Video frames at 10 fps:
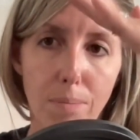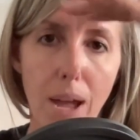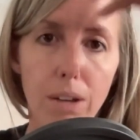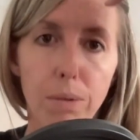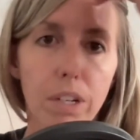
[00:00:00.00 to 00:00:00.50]

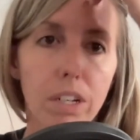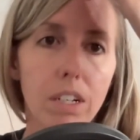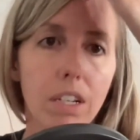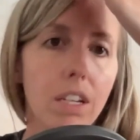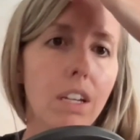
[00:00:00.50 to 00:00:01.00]

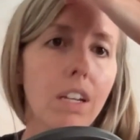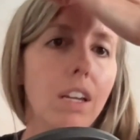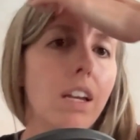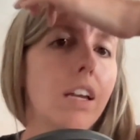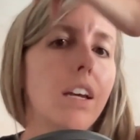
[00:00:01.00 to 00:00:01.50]
backward,
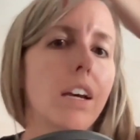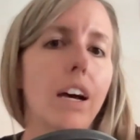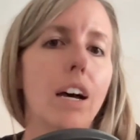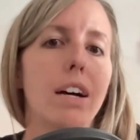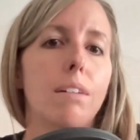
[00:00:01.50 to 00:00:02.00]

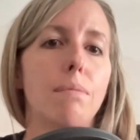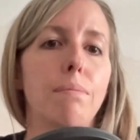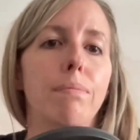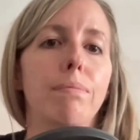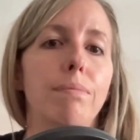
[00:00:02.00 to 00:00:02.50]

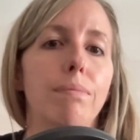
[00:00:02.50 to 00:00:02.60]
and